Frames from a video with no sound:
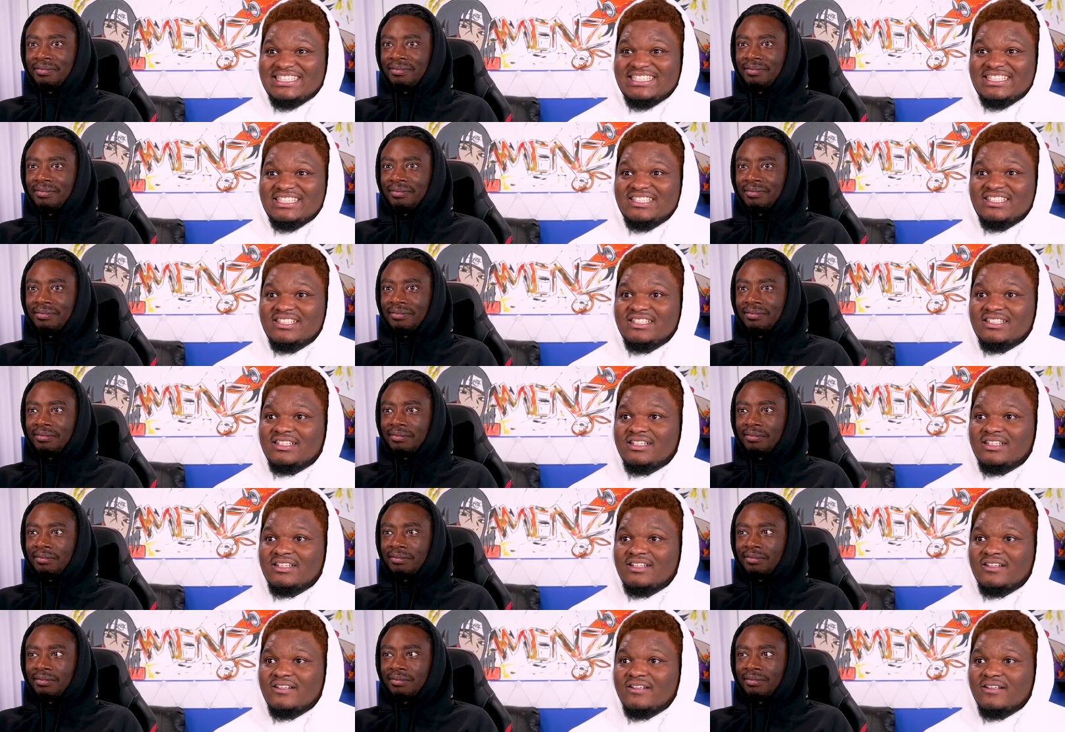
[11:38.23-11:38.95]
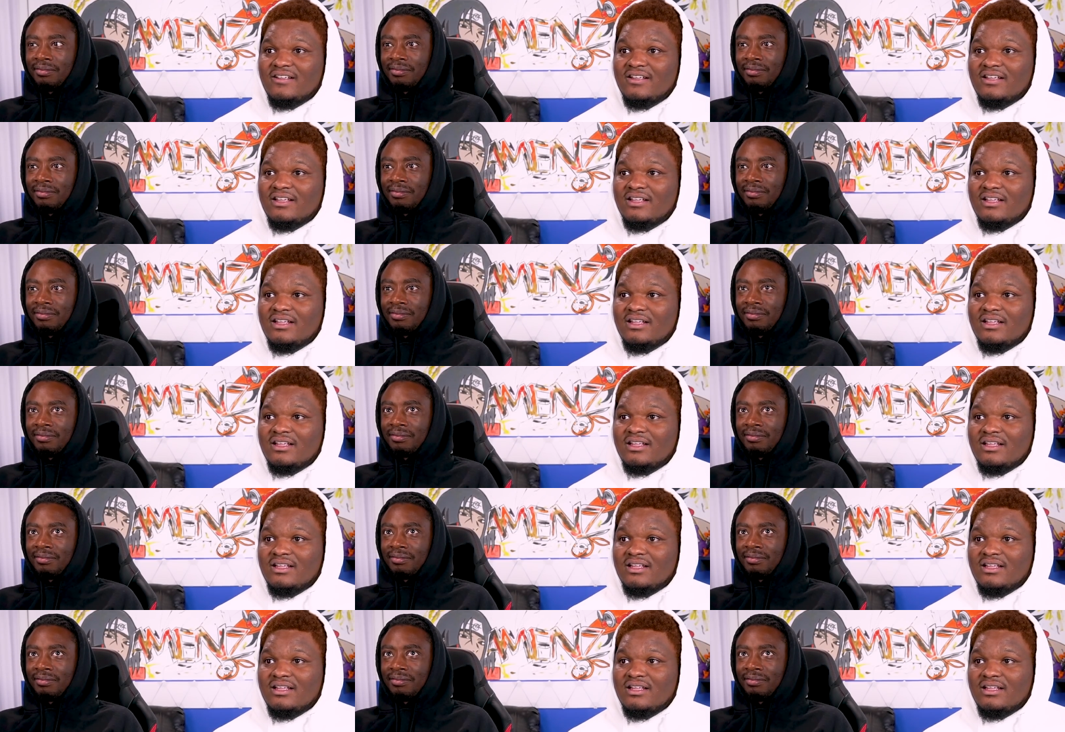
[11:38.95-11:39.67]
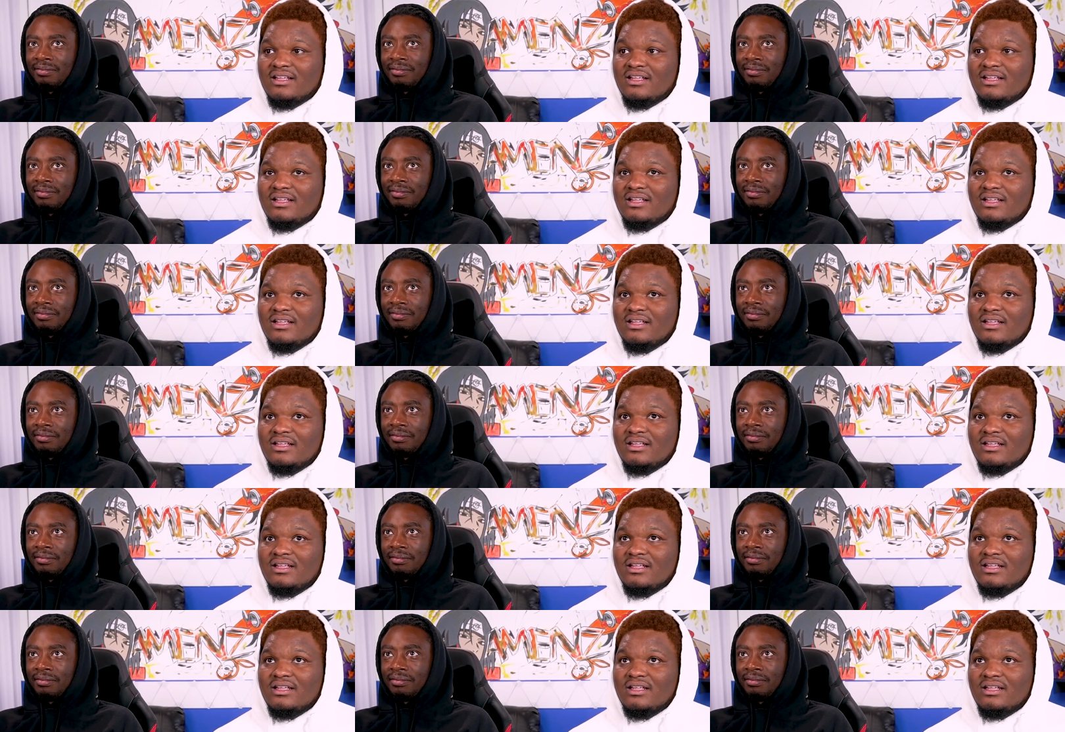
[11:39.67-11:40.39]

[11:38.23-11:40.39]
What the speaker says: (no one is talking)